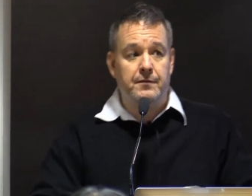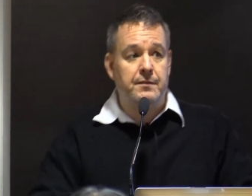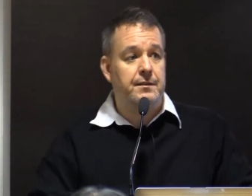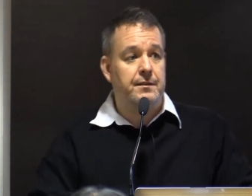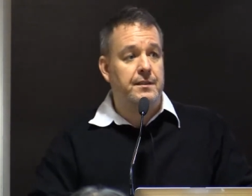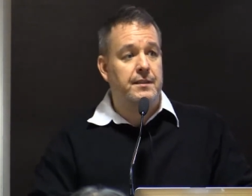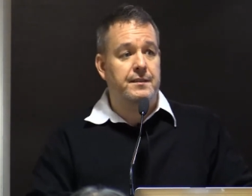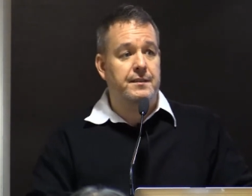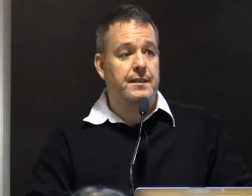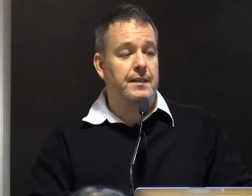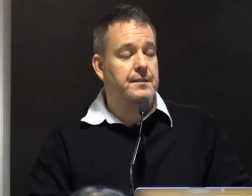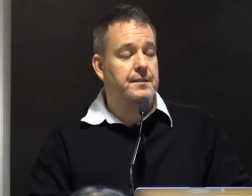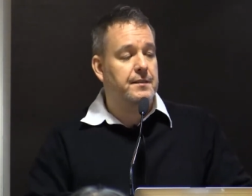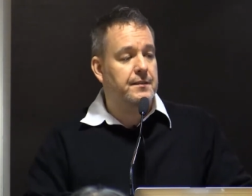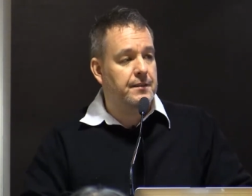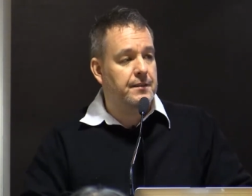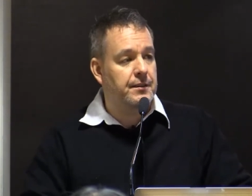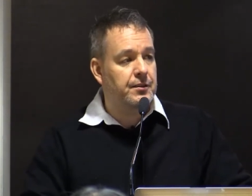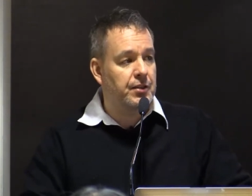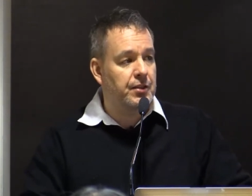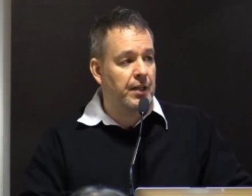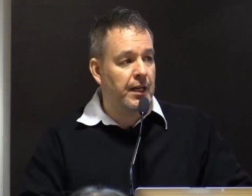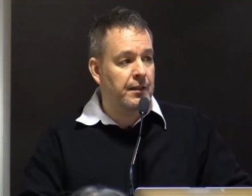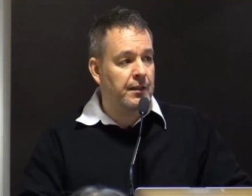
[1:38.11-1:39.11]
successes
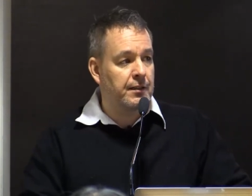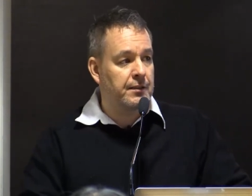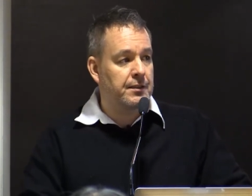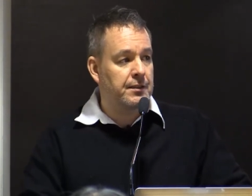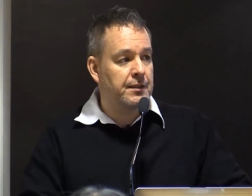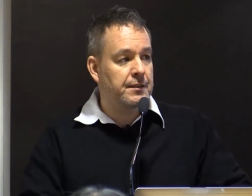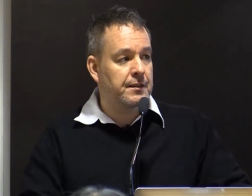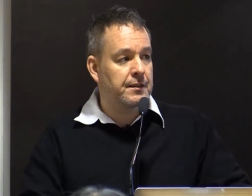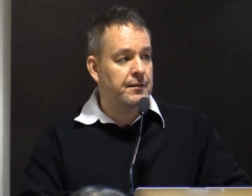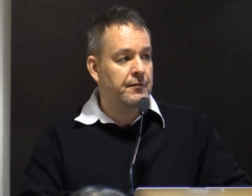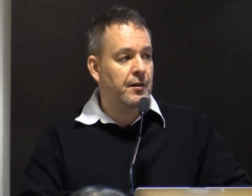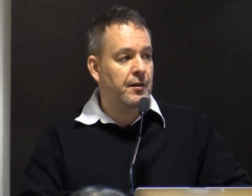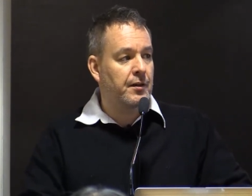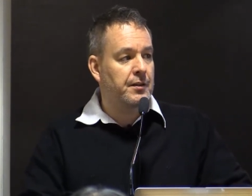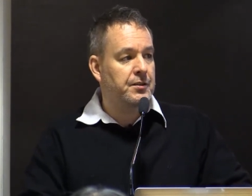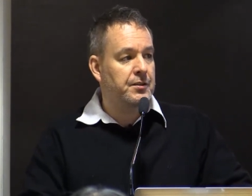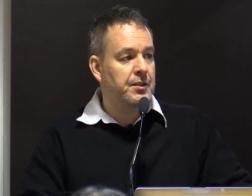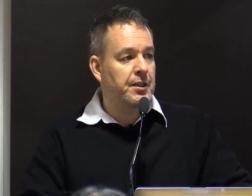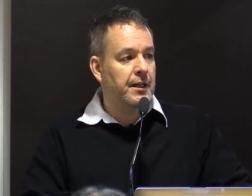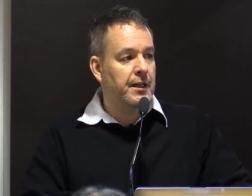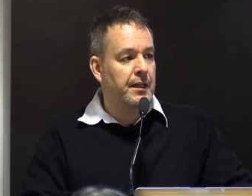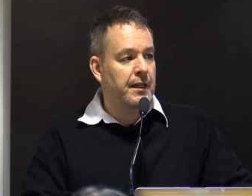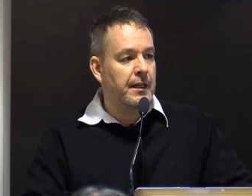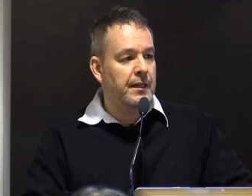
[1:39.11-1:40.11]
and challenges of our
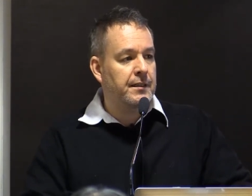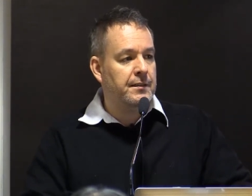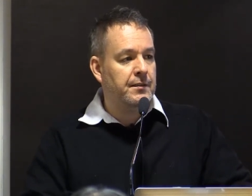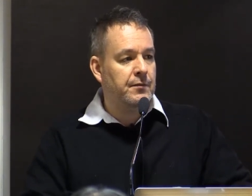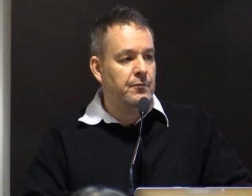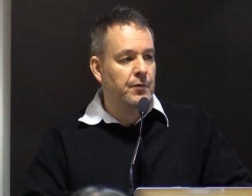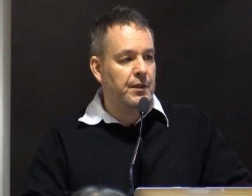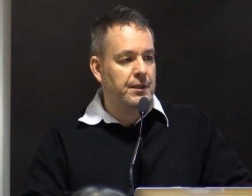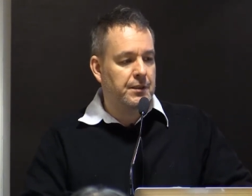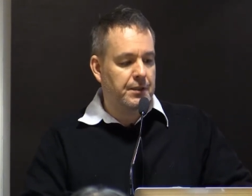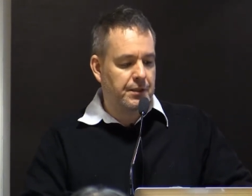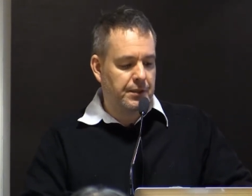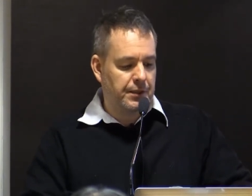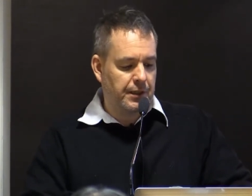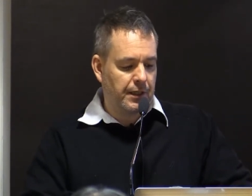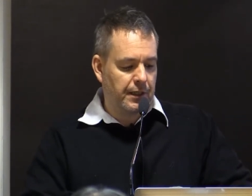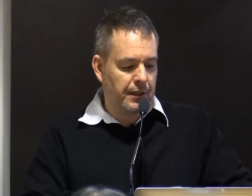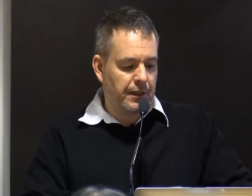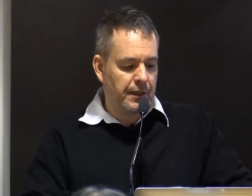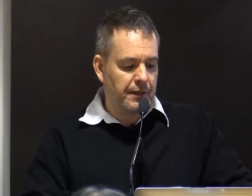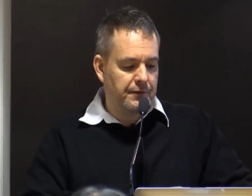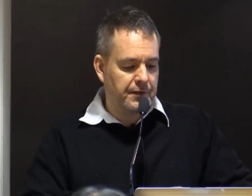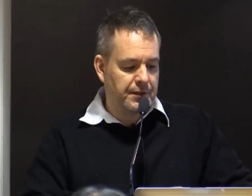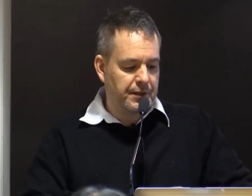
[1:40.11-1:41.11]
GIS, which
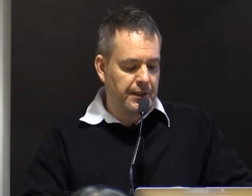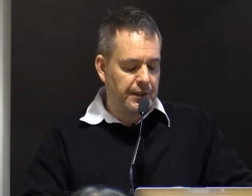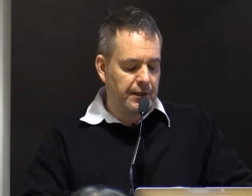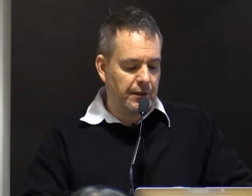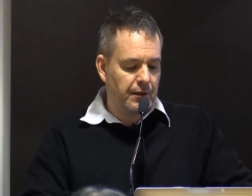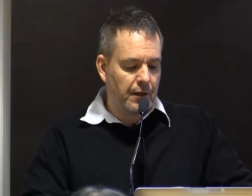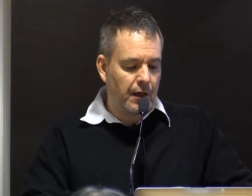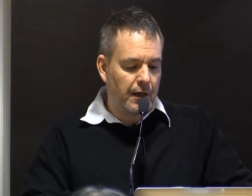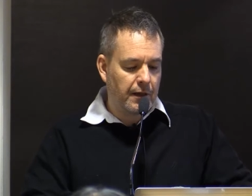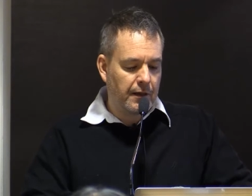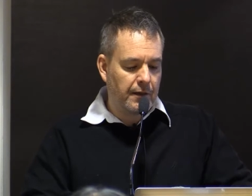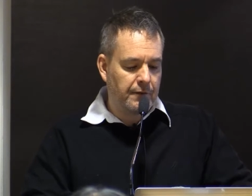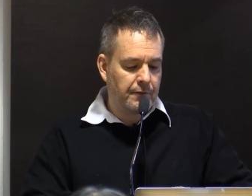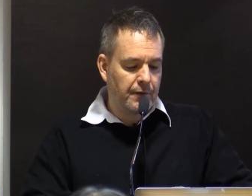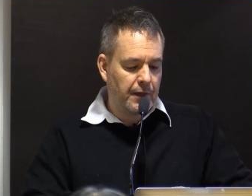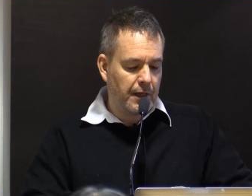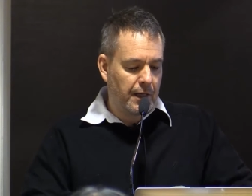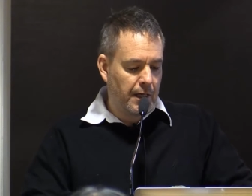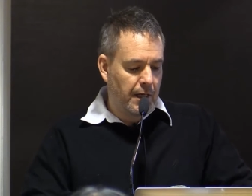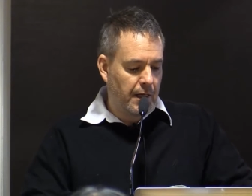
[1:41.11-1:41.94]
I've seen a lot of.